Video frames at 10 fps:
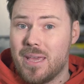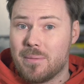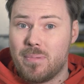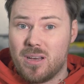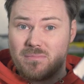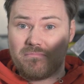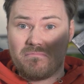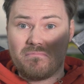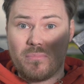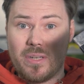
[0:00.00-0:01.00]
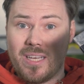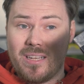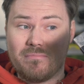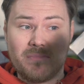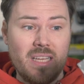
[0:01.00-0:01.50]
bit, but we're
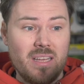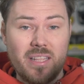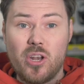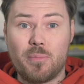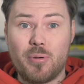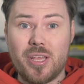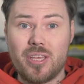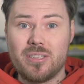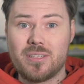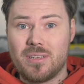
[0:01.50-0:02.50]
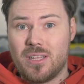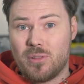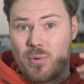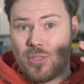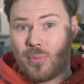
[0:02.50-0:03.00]
done. They look pretty good.
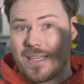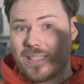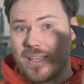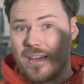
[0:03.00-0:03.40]
The one that went in